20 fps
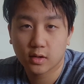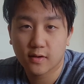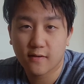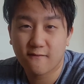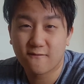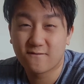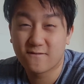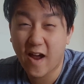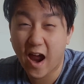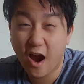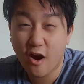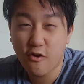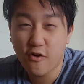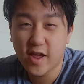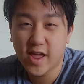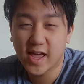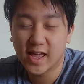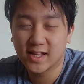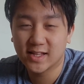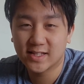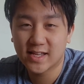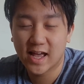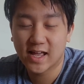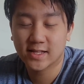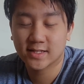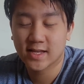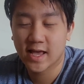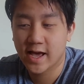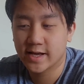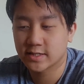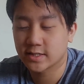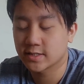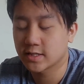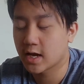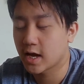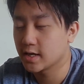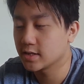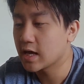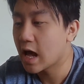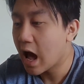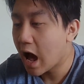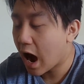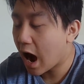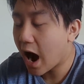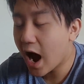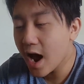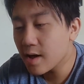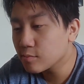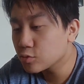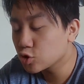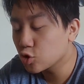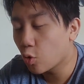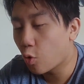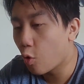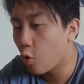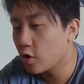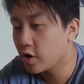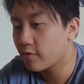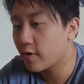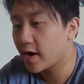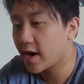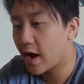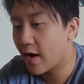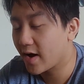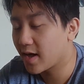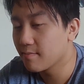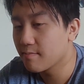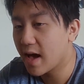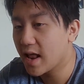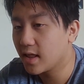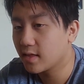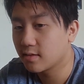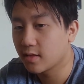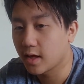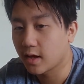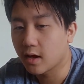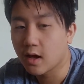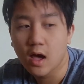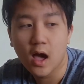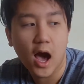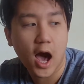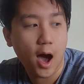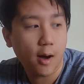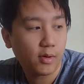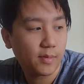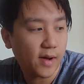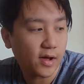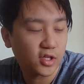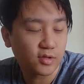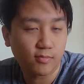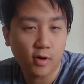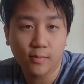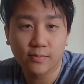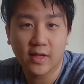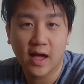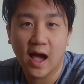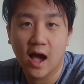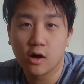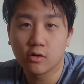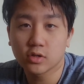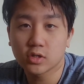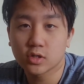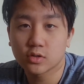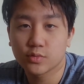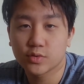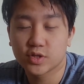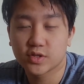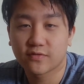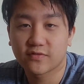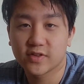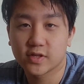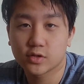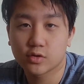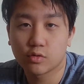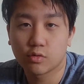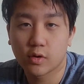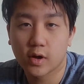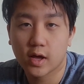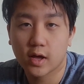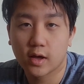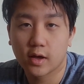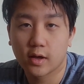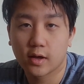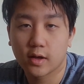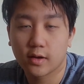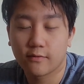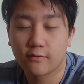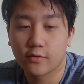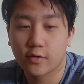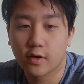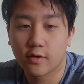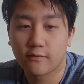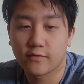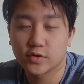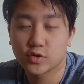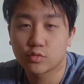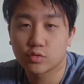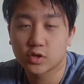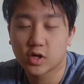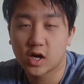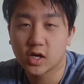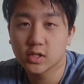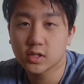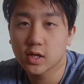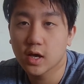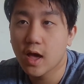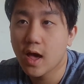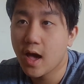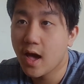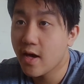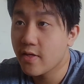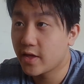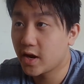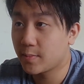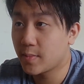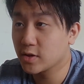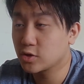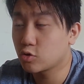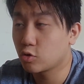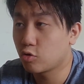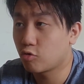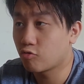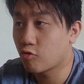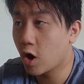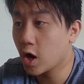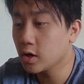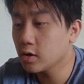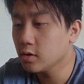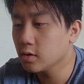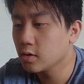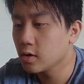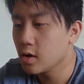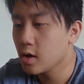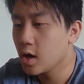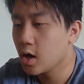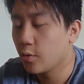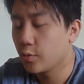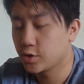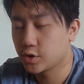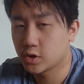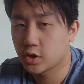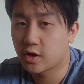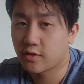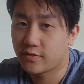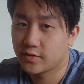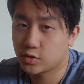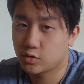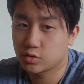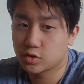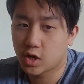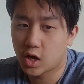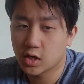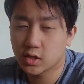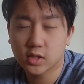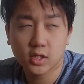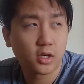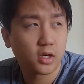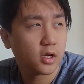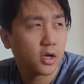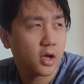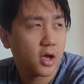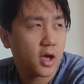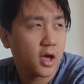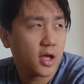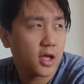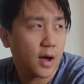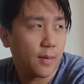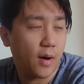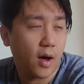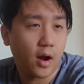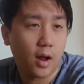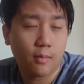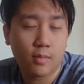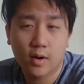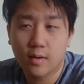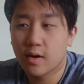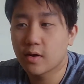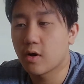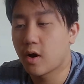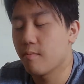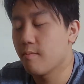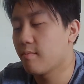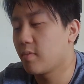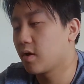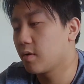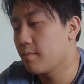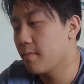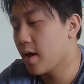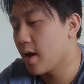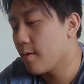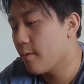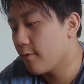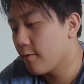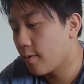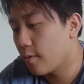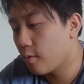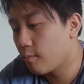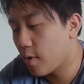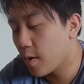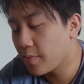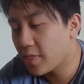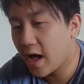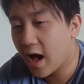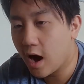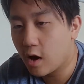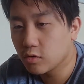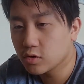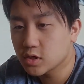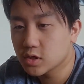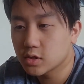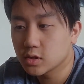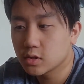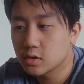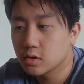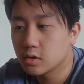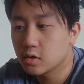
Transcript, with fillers: Very intense exercise. I am so horny right now. I can barely think. I'm about to mop the house, which is a physical uh, uh physical task. Then I'm about to go on a run, which is another physical task about I'm gonna no I'm gonna mop the house.